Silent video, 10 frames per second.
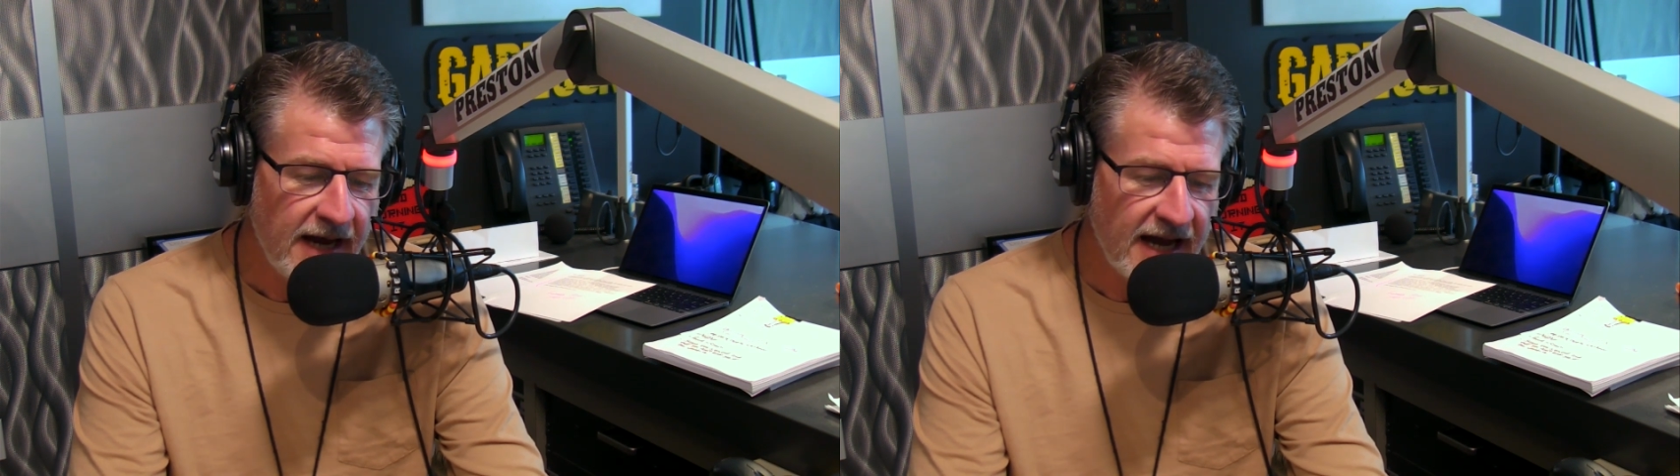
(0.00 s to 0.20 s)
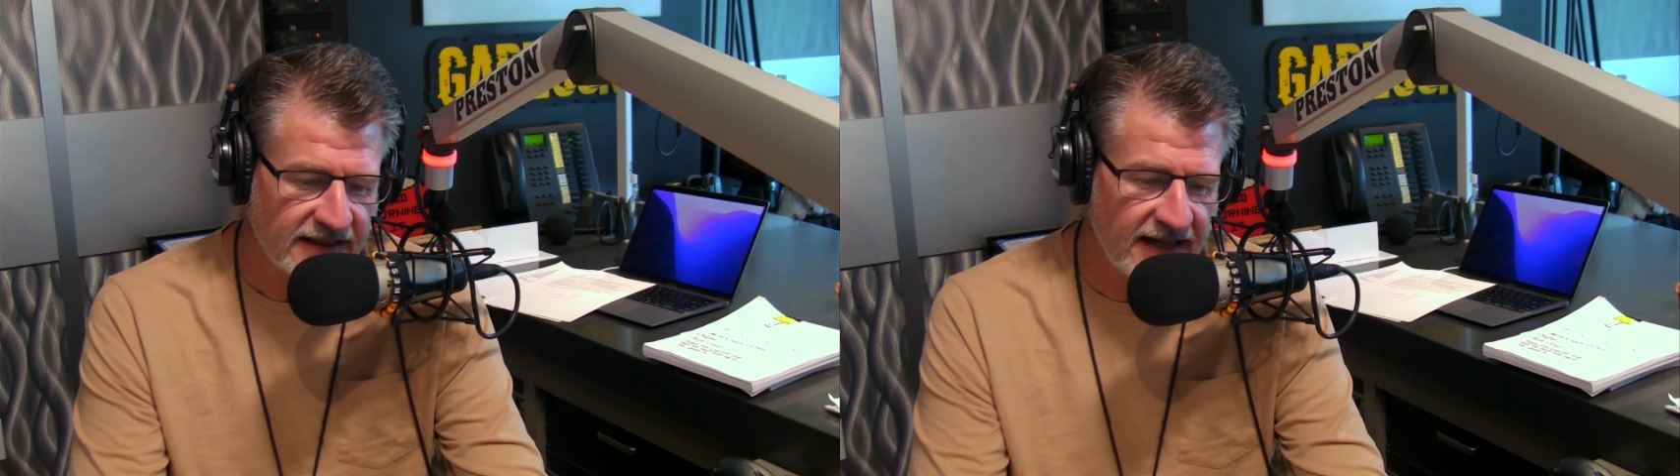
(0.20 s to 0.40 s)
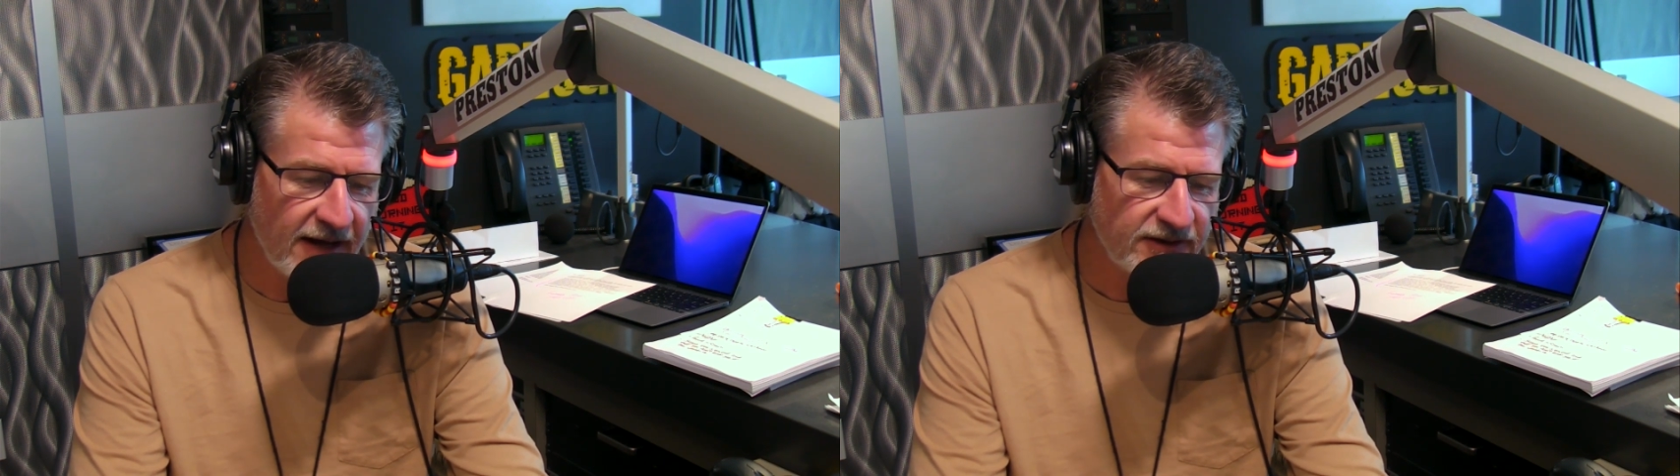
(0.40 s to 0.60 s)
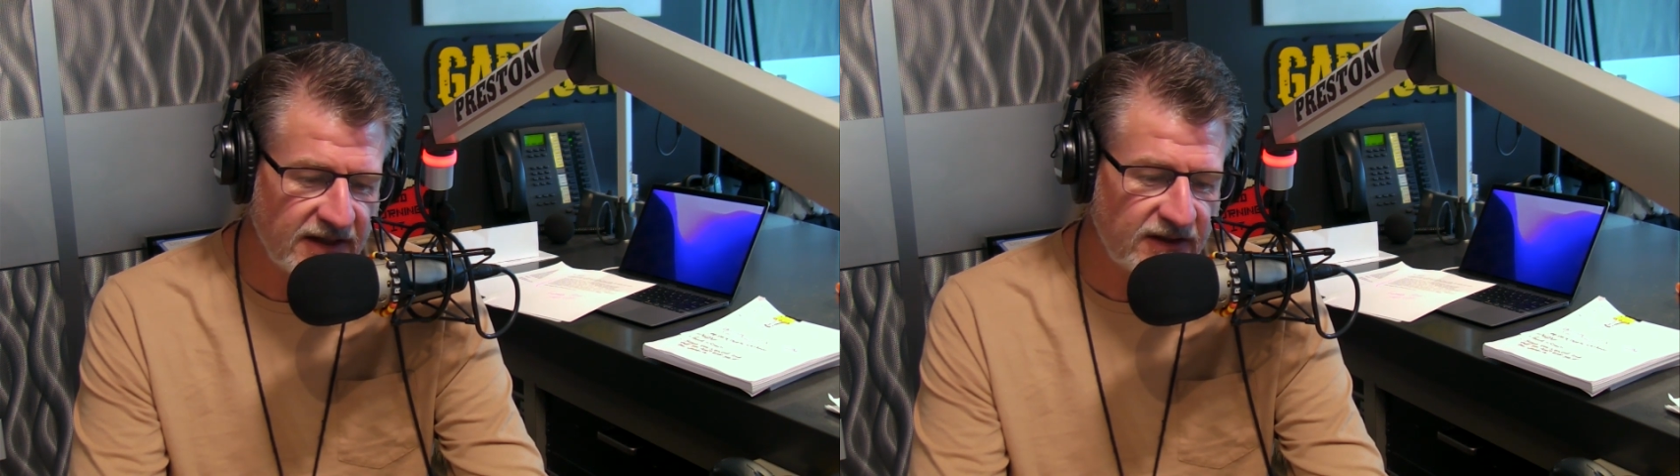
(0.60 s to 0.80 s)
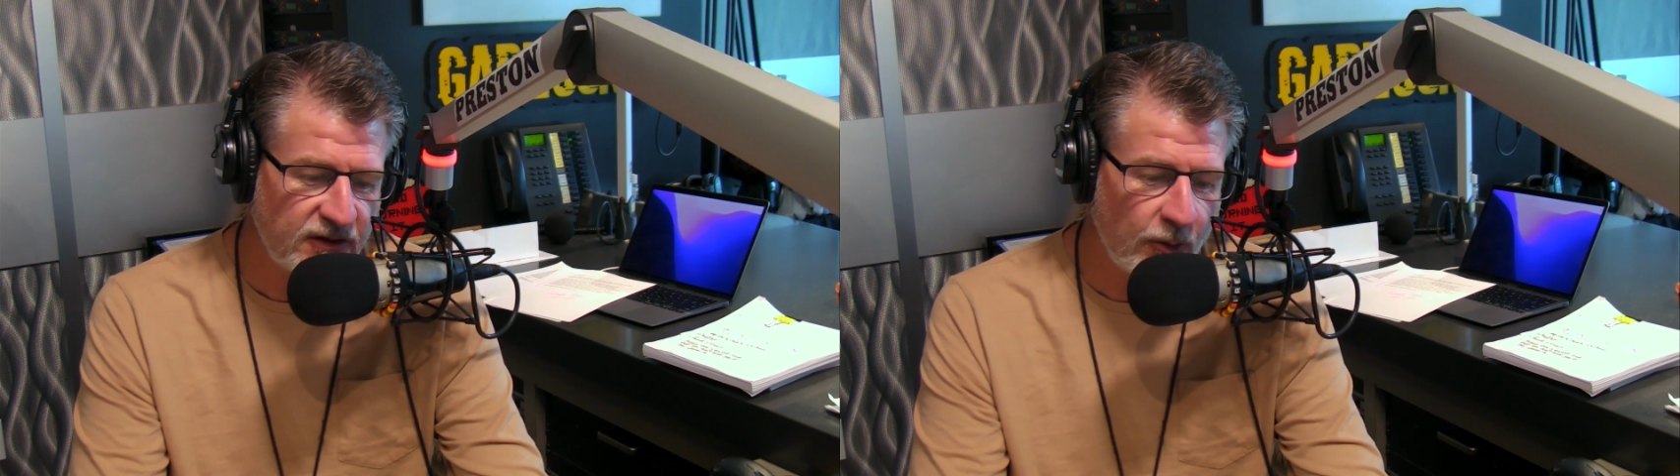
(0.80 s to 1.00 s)
has announced
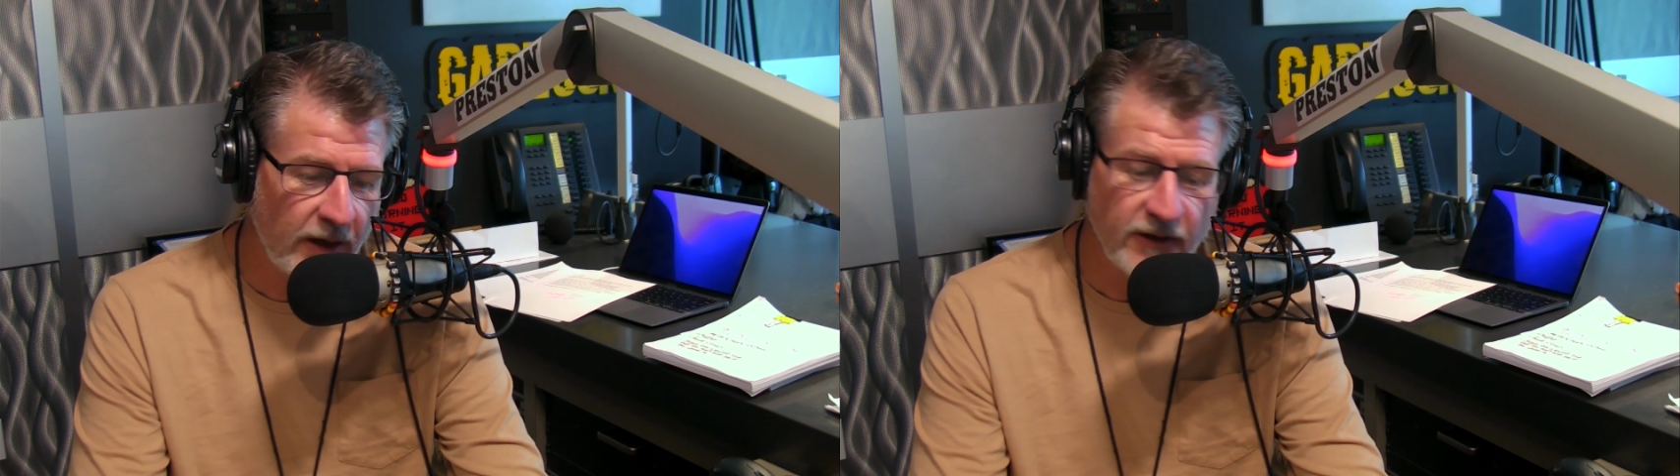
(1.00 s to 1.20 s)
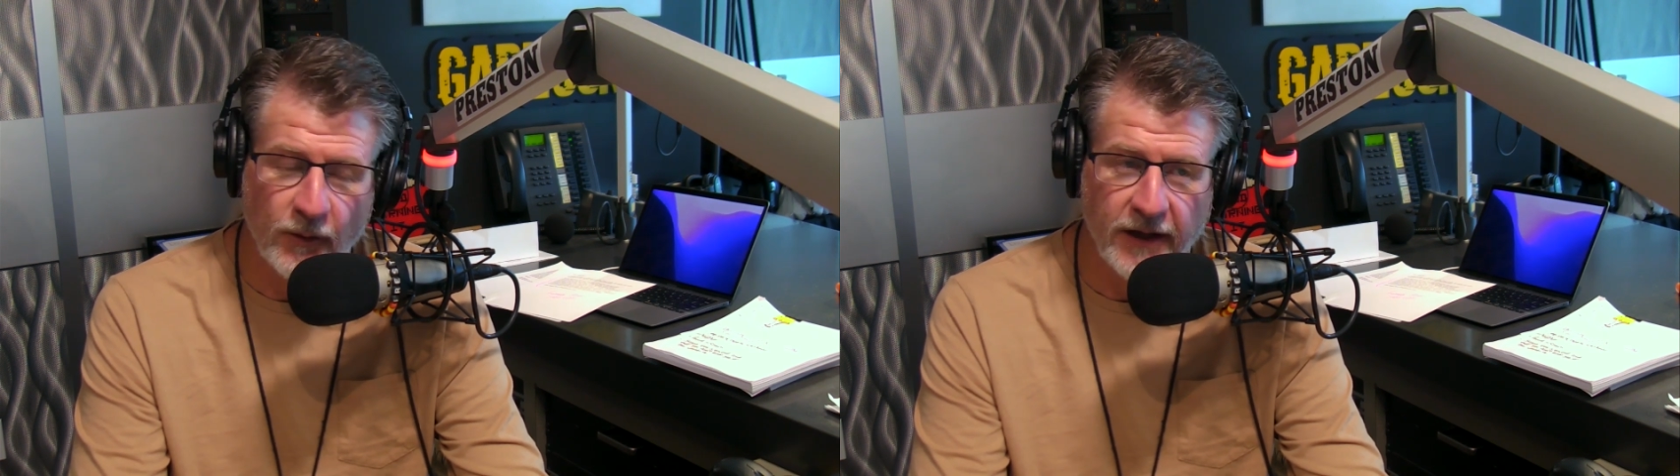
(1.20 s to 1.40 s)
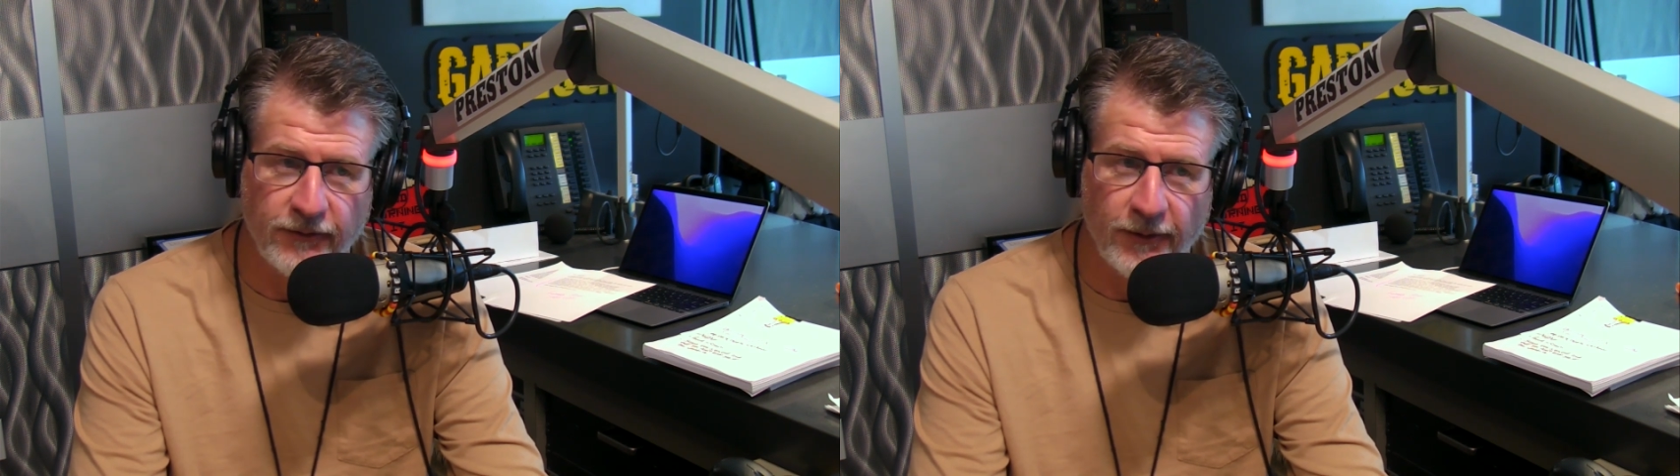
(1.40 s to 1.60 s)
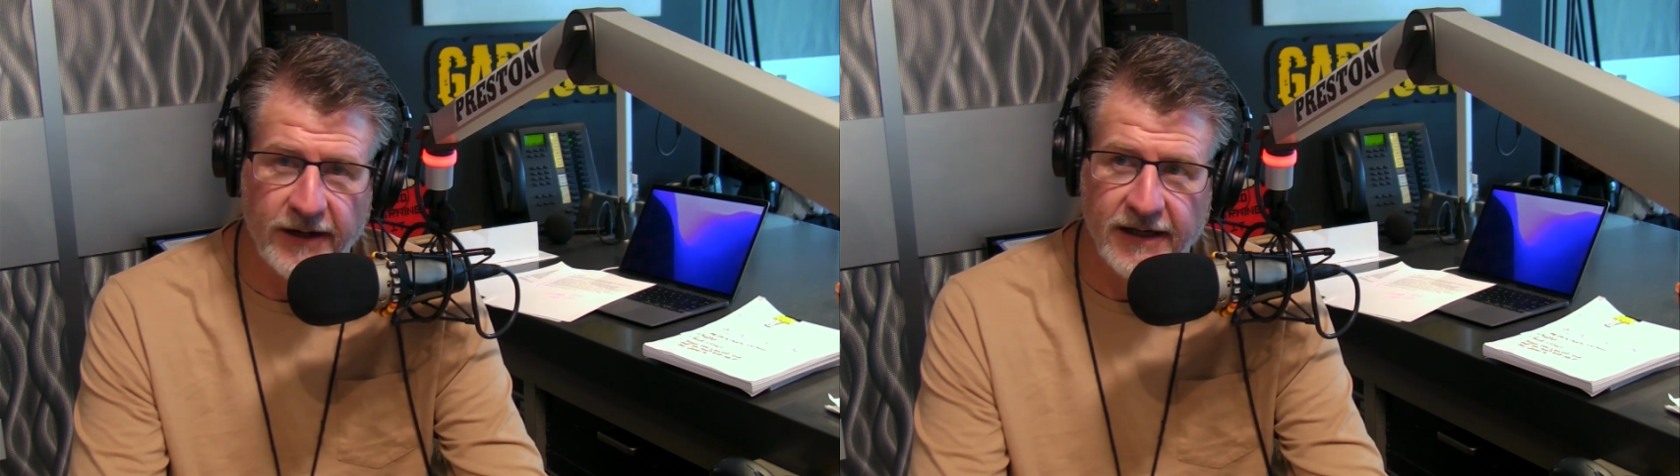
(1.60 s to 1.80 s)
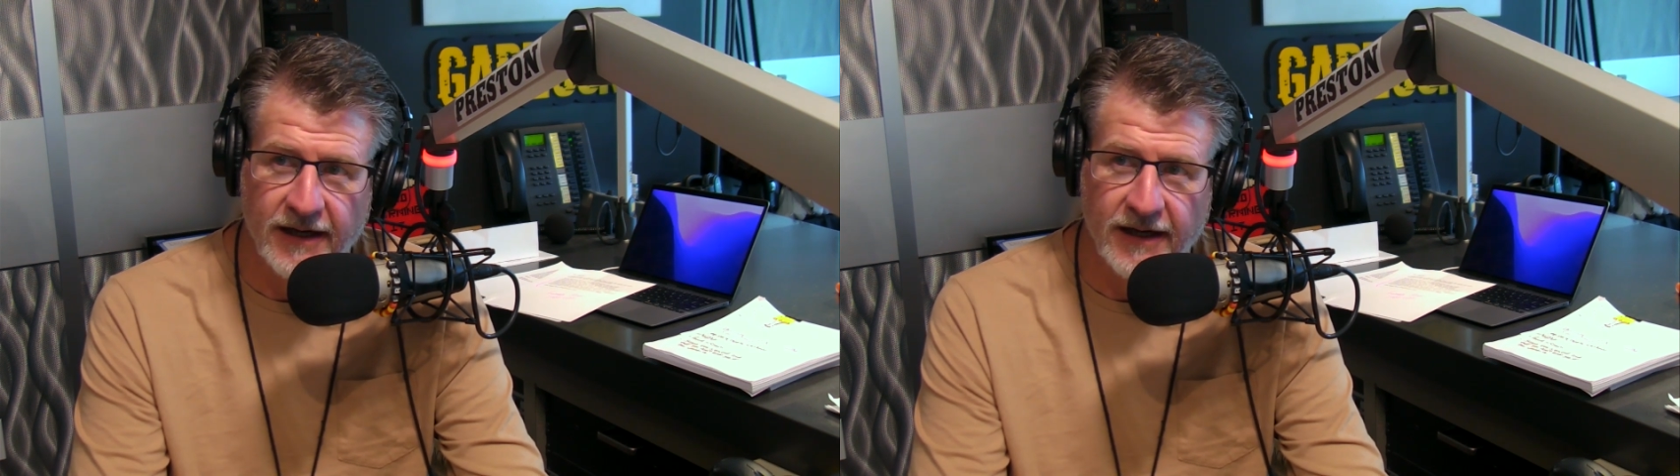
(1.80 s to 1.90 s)
its 2023